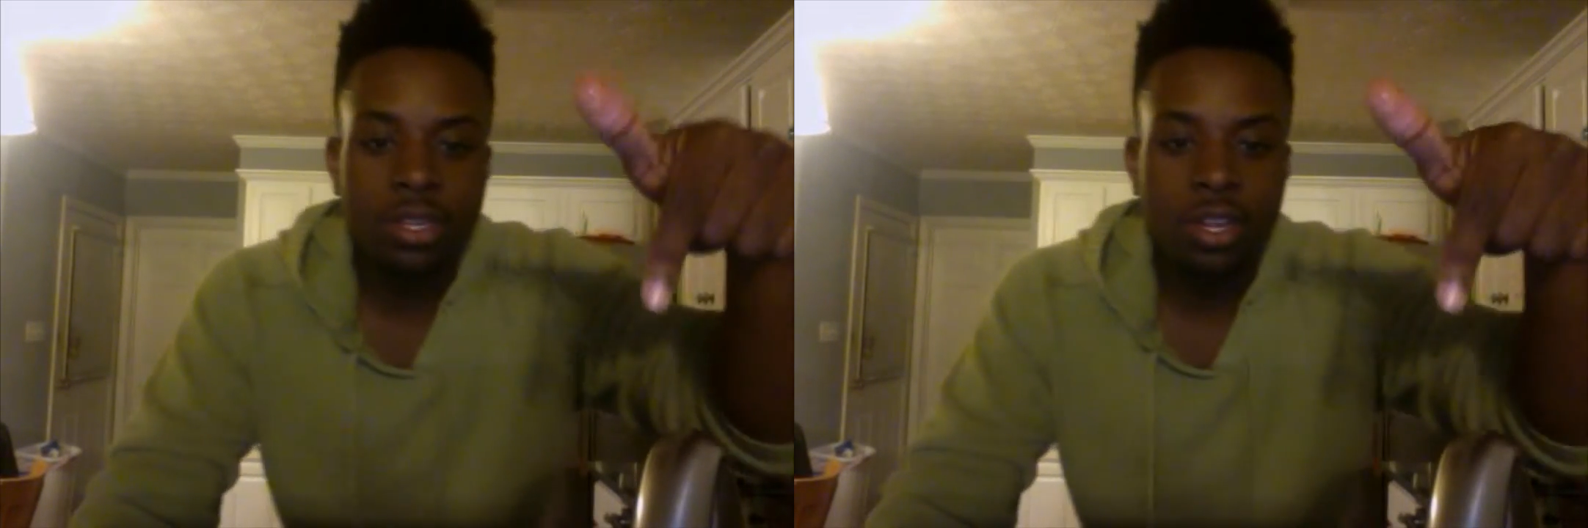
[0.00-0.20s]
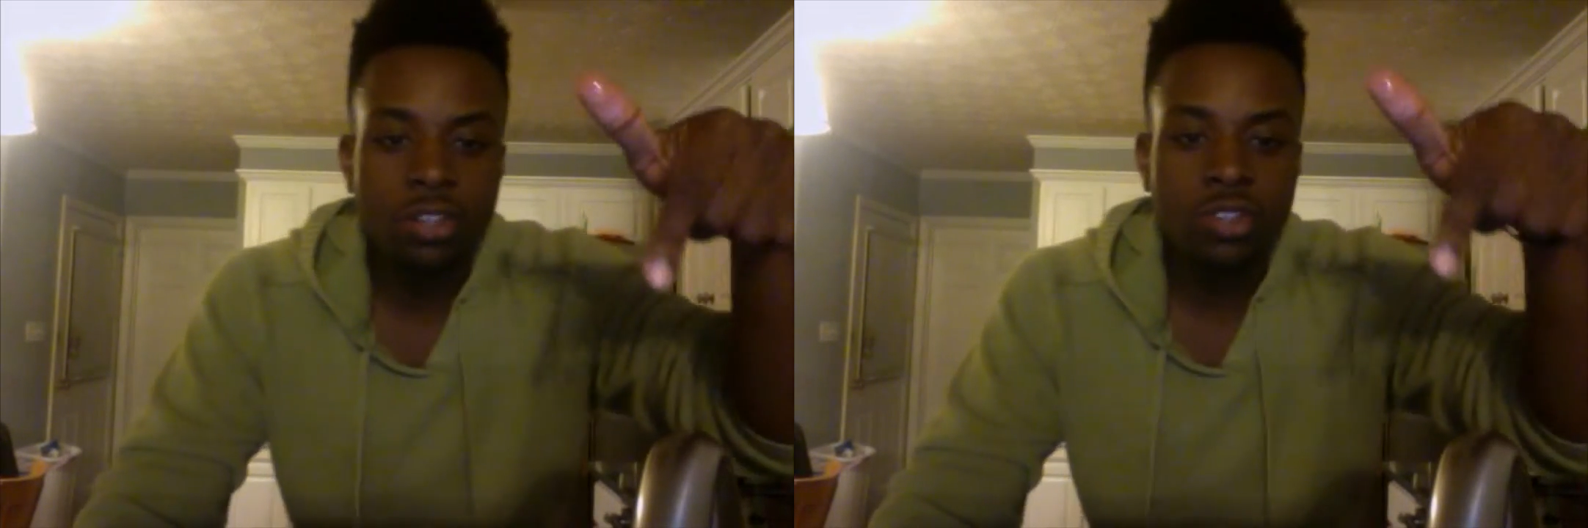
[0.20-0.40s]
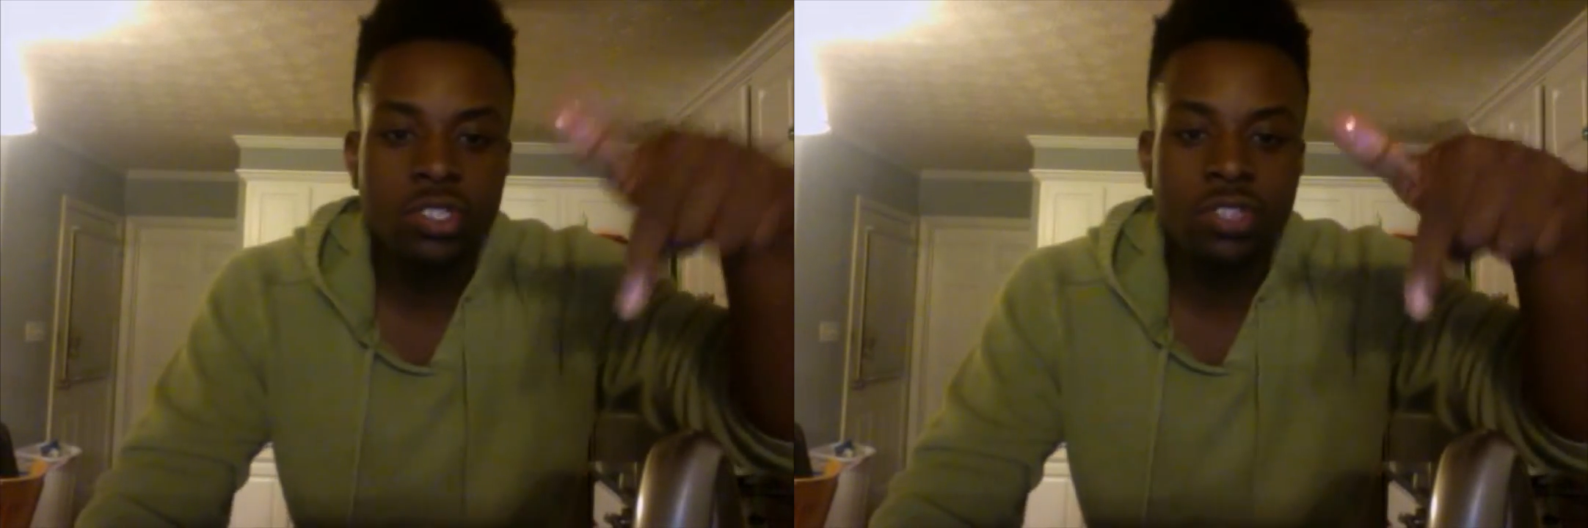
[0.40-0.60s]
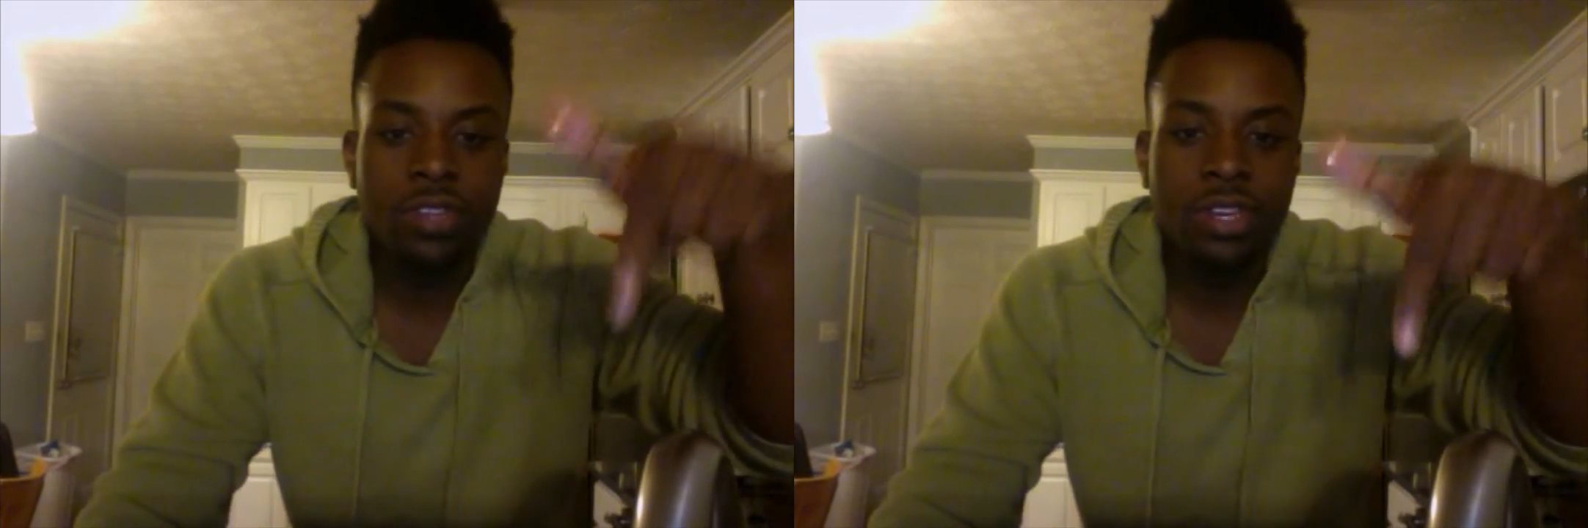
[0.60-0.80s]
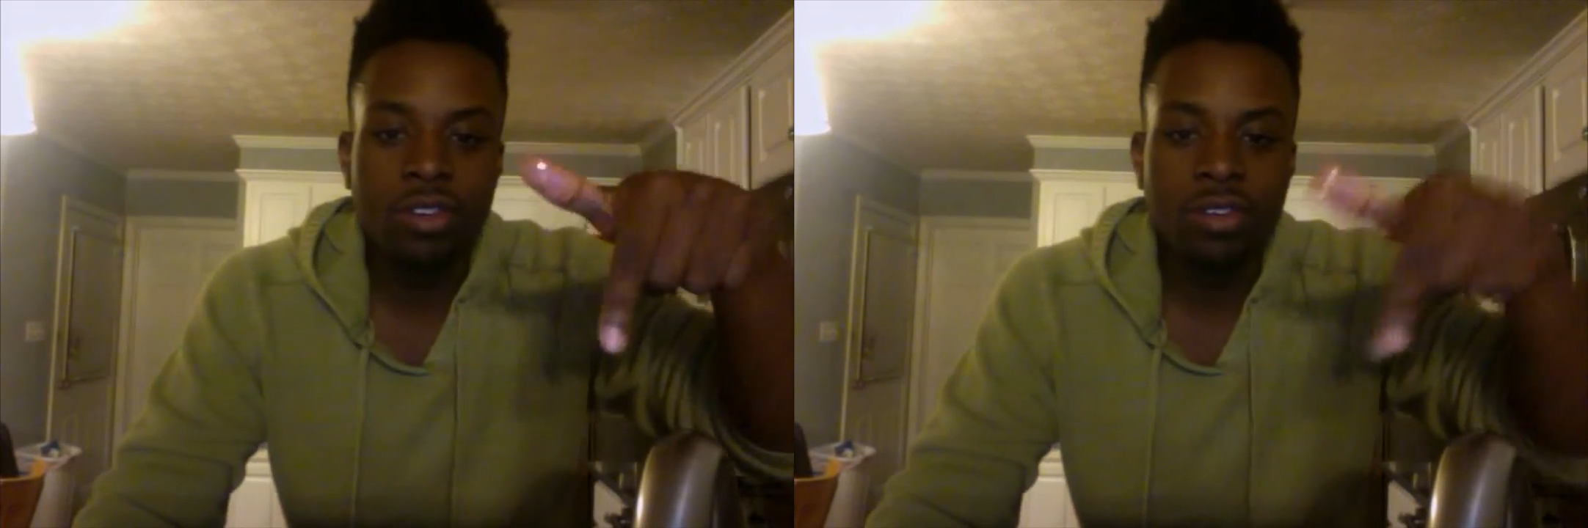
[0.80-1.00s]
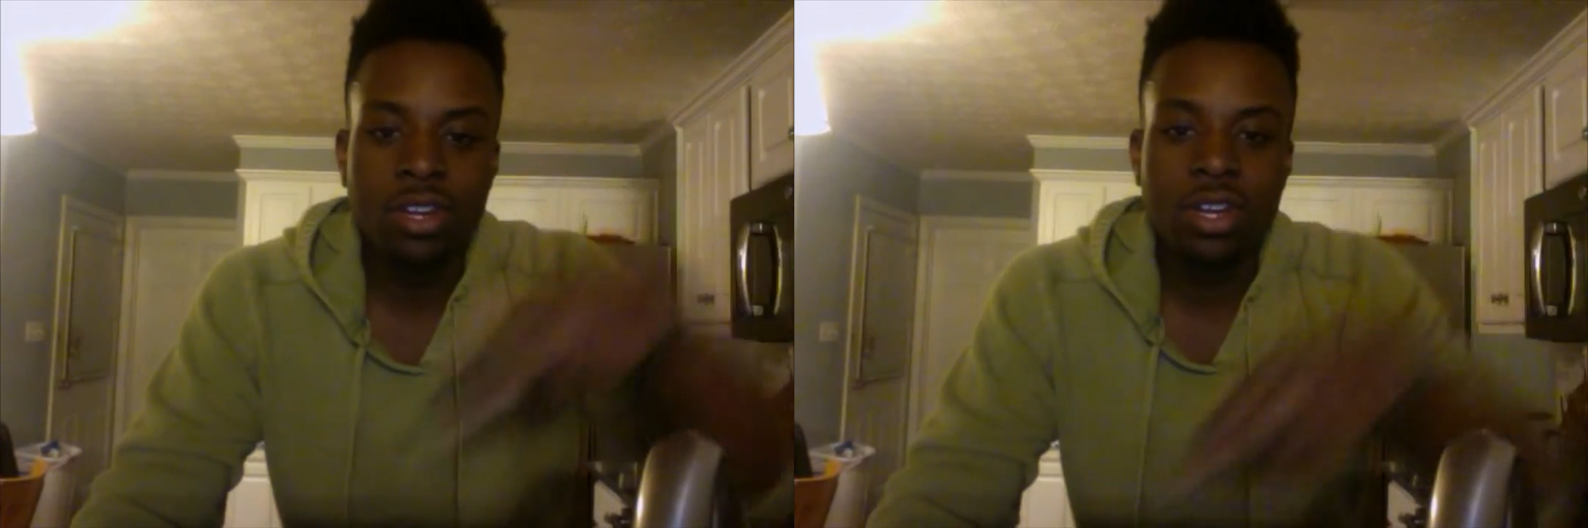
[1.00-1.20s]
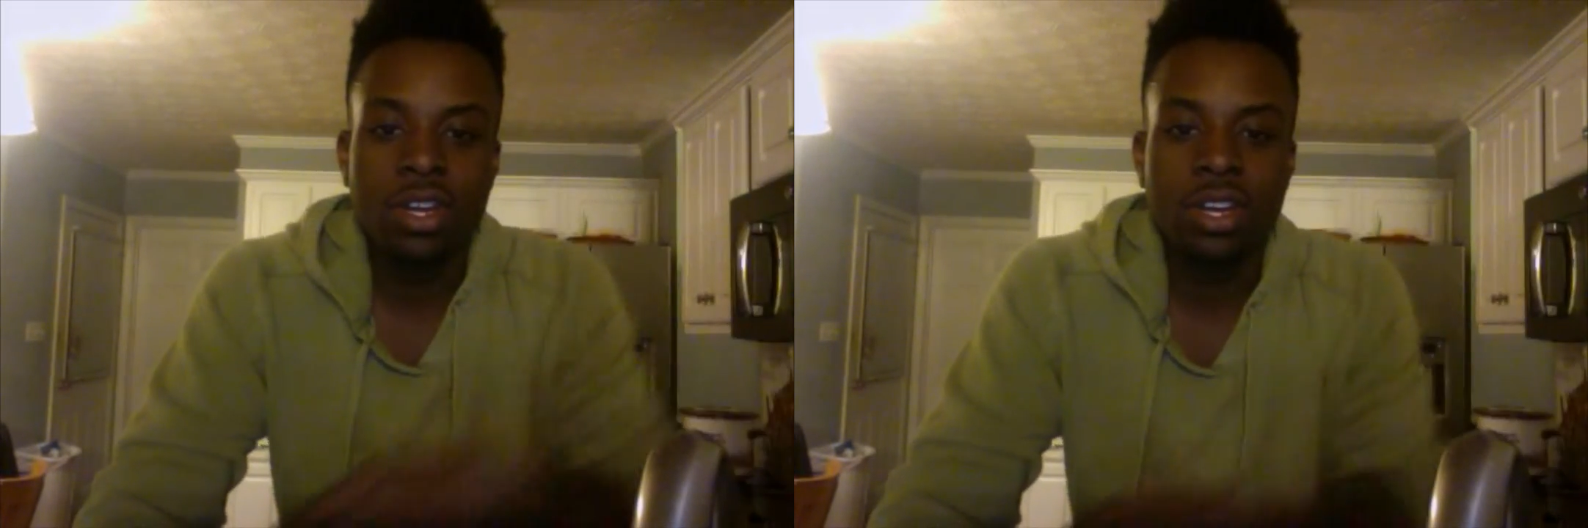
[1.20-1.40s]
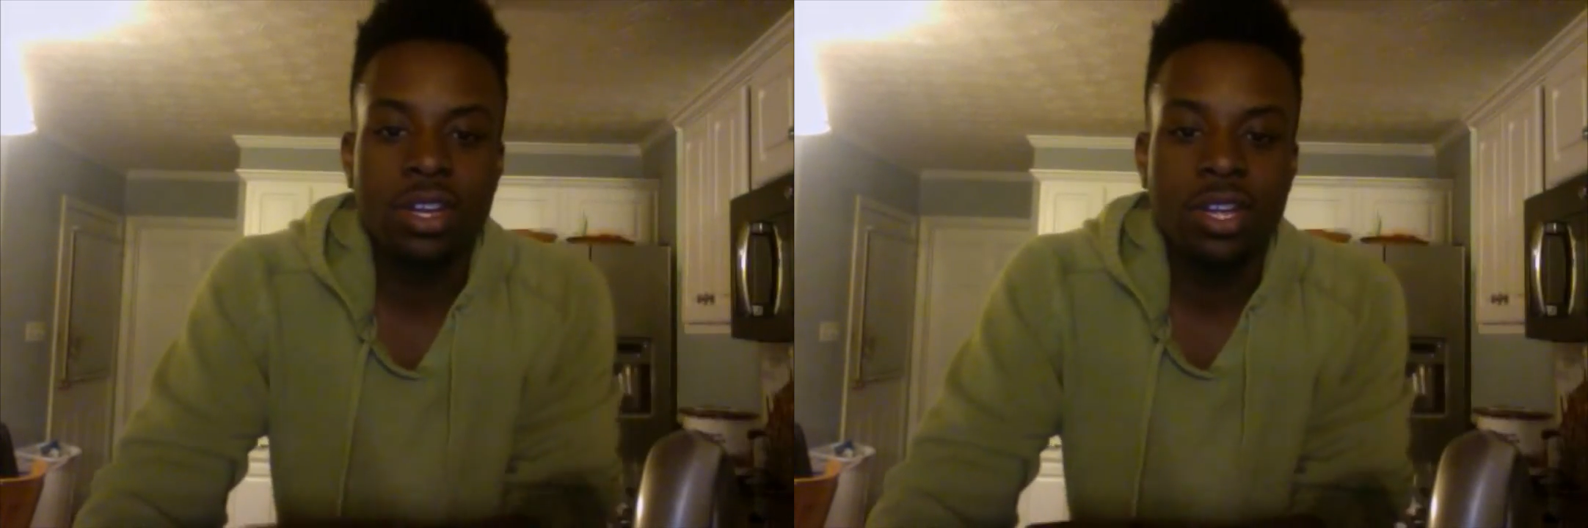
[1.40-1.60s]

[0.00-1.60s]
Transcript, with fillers: under this video uh,